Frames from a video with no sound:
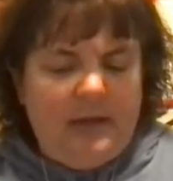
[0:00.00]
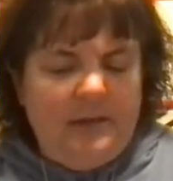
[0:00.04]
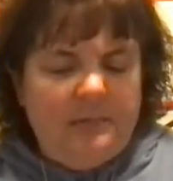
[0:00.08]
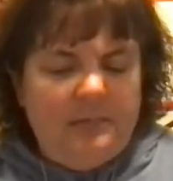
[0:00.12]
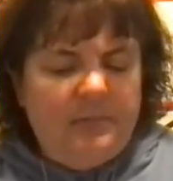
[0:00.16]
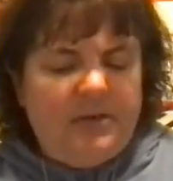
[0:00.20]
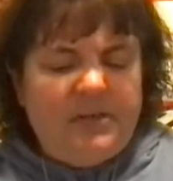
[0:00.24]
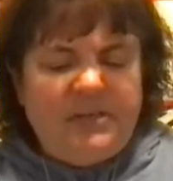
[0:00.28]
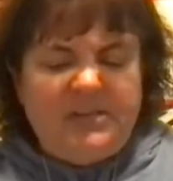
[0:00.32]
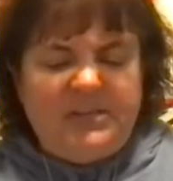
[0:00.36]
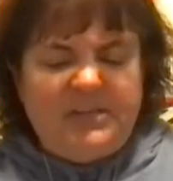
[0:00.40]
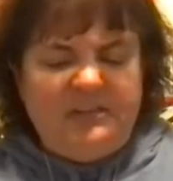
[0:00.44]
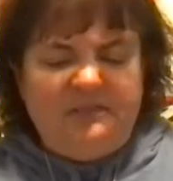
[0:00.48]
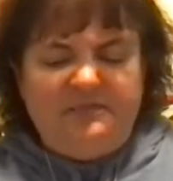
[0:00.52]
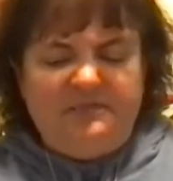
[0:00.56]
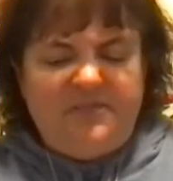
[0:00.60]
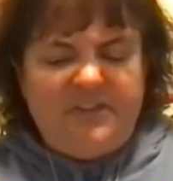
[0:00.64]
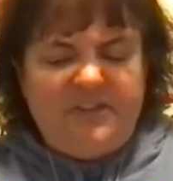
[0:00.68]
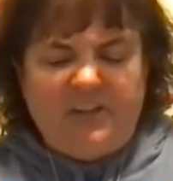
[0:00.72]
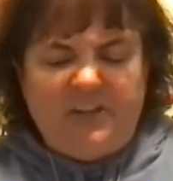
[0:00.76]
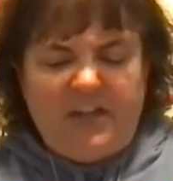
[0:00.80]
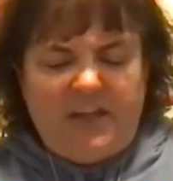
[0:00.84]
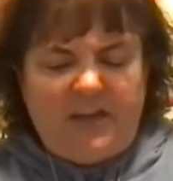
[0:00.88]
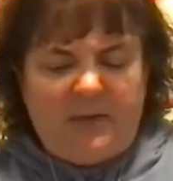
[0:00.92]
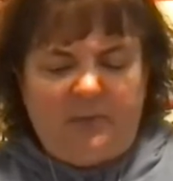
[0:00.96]
But it didn't
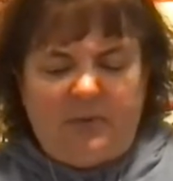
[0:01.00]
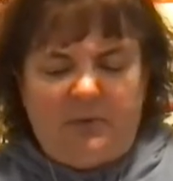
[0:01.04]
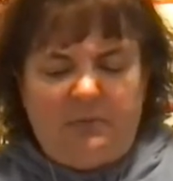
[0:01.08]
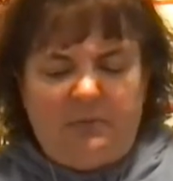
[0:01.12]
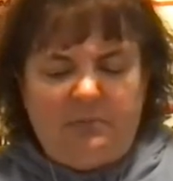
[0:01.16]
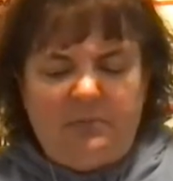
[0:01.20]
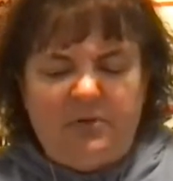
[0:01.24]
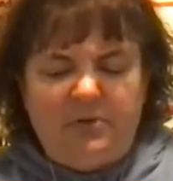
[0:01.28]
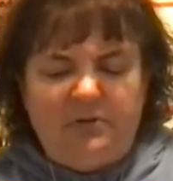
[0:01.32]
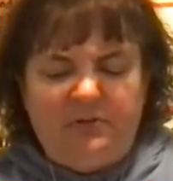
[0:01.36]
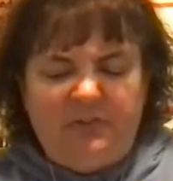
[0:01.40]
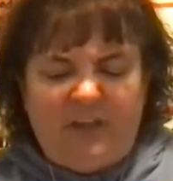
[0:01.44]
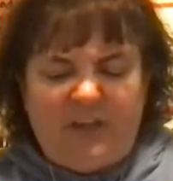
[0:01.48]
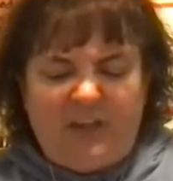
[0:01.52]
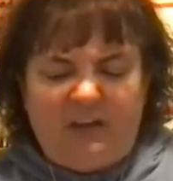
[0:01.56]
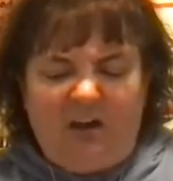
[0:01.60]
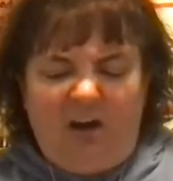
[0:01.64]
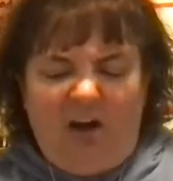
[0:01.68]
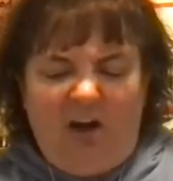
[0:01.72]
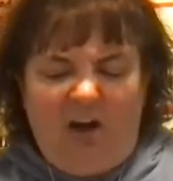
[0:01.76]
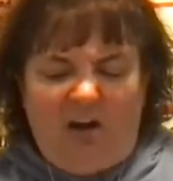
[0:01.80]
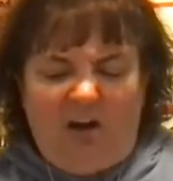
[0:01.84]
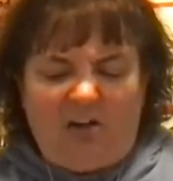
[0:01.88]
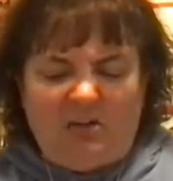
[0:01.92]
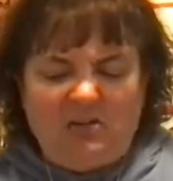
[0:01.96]
feel like we were moving at
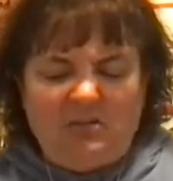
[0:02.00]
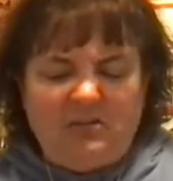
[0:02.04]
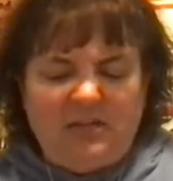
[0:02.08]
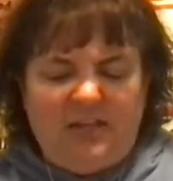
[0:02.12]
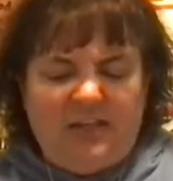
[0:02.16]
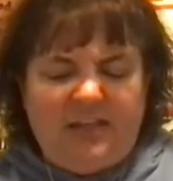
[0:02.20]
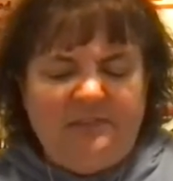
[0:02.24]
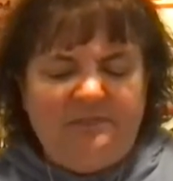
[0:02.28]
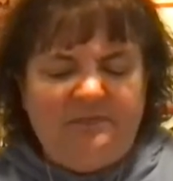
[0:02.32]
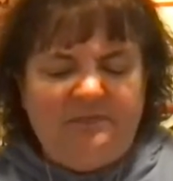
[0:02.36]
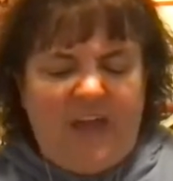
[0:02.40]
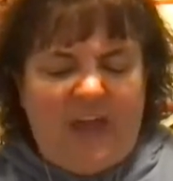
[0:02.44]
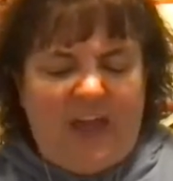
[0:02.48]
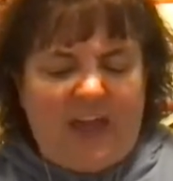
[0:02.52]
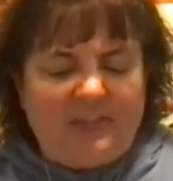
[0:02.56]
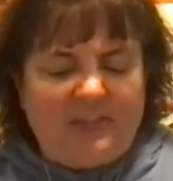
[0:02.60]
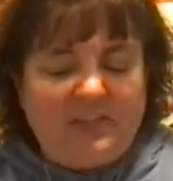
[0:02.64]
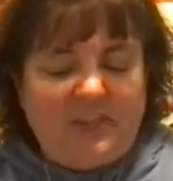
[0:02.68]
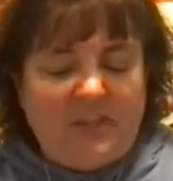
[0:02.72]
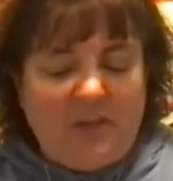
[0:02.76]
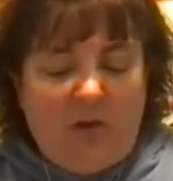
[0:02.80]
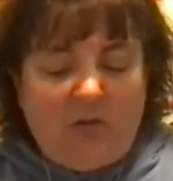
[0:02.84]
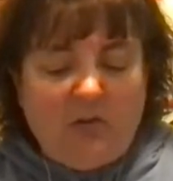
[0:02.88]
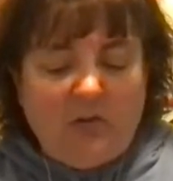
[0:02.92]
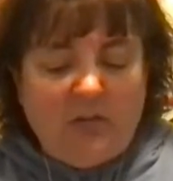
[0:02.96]
all. In fact,
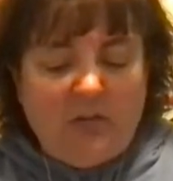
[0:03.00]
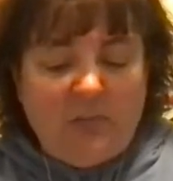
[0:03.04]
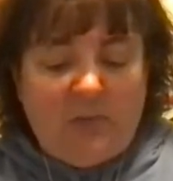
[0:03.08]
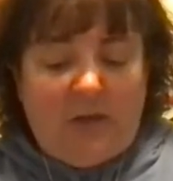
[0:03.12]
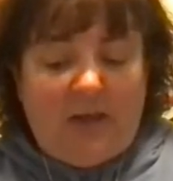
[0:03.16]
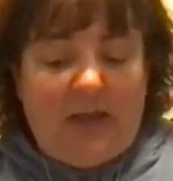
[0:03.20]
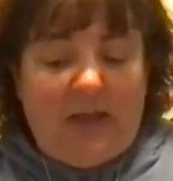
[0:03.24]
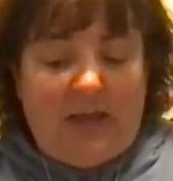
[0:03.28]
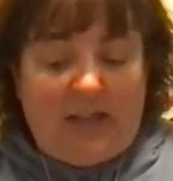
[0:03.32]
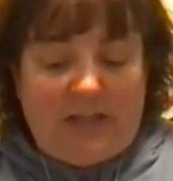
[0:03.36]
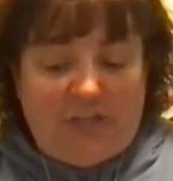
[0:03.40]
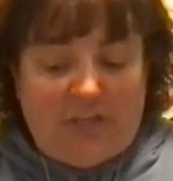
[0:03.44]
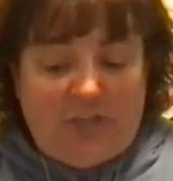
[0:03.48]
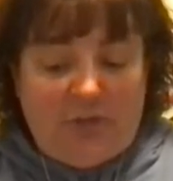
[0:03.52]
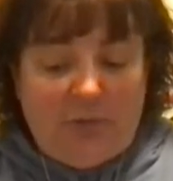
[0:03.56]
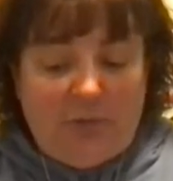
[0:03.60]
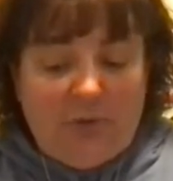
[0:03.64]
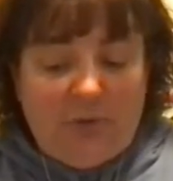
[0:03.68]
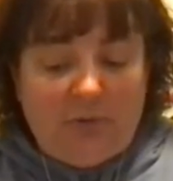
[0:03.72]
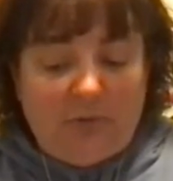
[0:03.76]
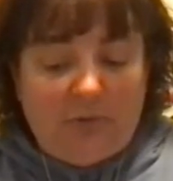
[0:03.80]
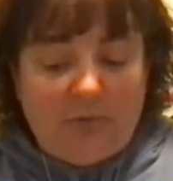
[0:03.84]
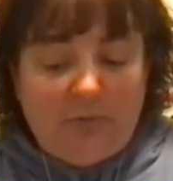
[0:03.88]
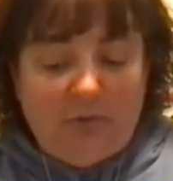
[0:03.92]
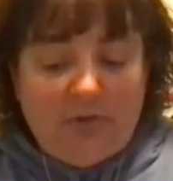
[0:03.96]
the only way I knew we
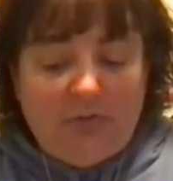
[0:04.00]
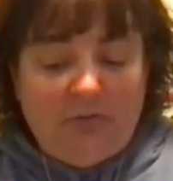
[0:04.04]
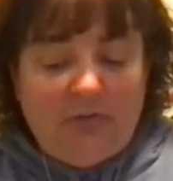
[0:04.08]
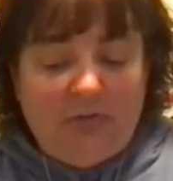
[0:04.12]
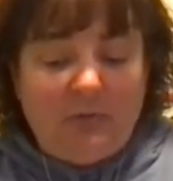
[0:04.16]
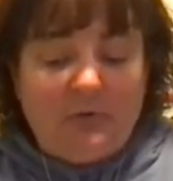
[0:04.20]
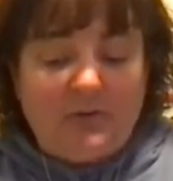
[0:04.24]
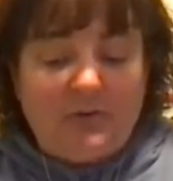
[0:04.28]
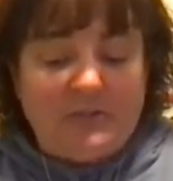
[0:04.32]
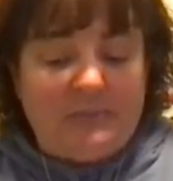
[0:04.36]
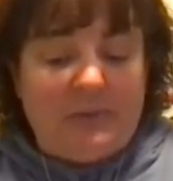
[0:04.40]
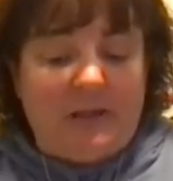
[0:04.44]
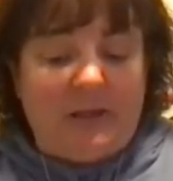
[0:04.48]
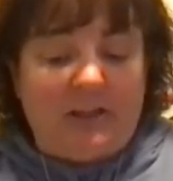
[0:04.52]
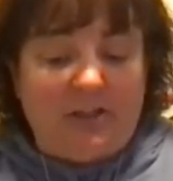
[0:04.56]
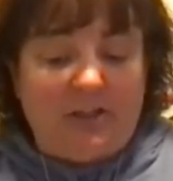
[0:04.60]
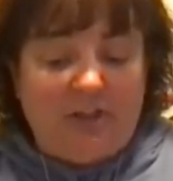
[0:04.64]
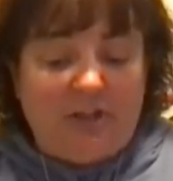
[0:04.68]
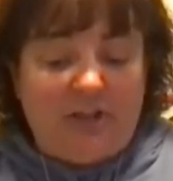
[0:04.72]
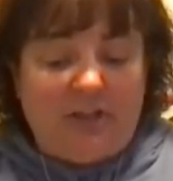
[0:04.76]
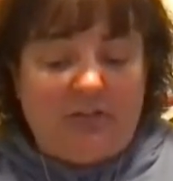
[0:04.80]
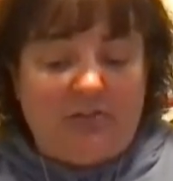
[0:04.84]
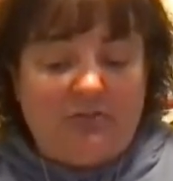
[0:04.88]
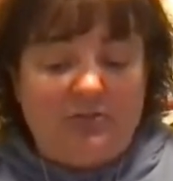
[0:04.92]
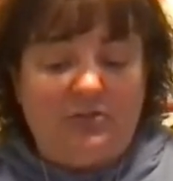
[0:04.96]
were moving was by
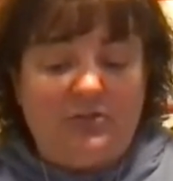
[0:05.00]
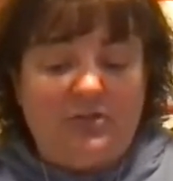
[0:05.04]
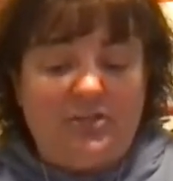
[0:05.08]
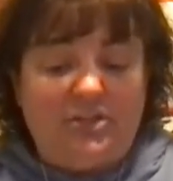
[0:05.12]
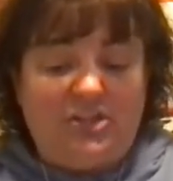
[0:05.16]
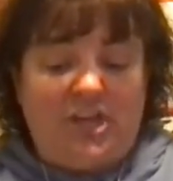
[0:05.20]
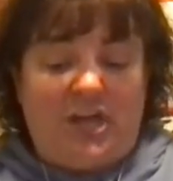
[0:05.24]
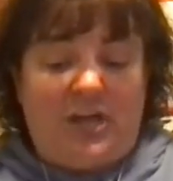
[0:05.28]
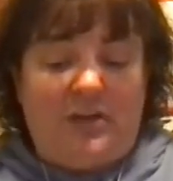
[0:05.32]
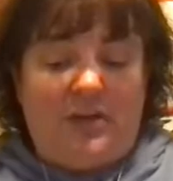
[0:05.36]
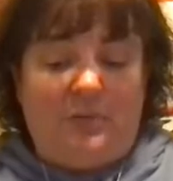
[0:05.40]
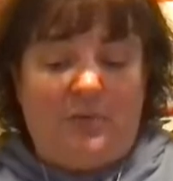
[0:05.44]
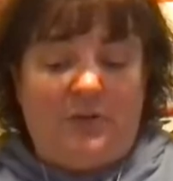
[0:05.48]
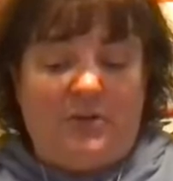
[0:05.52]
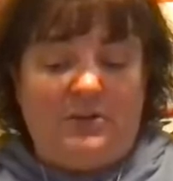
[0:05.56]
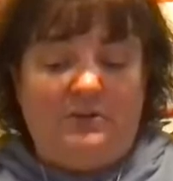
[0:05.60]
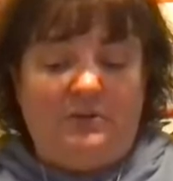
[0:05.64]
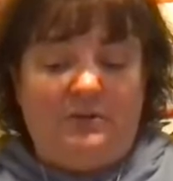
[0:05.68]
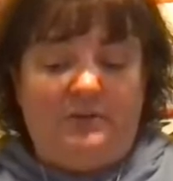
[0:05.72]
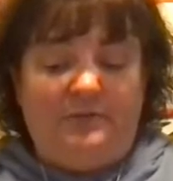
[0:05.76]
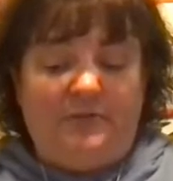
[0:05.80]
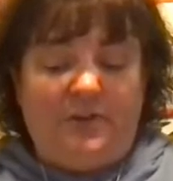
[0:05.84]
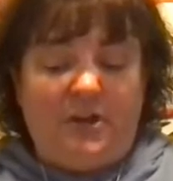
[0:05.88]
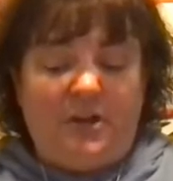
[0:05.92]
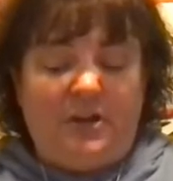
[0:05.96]
looking through the giant window
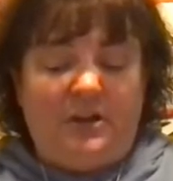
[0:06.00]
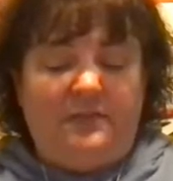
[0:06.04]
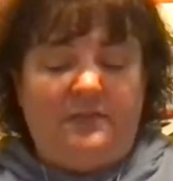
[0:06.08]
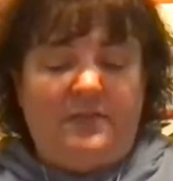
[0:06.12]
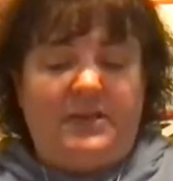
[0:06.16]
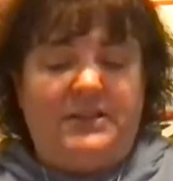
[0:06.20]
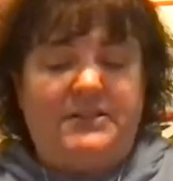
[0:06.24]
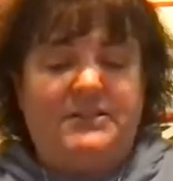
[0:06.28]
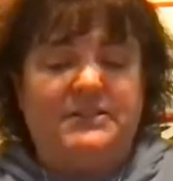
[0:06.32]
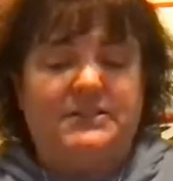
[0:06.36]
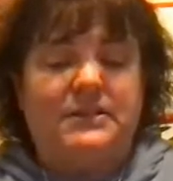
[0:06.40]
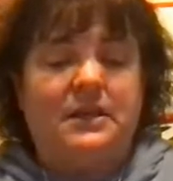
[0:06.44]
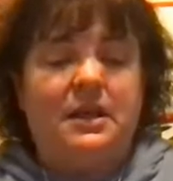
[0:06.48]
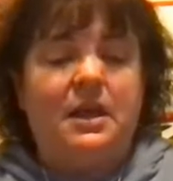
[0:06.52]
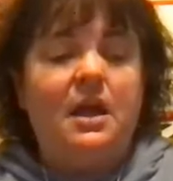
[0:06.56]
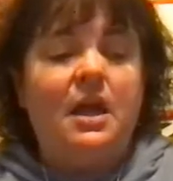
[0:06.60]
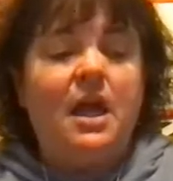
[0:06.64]
in front of us.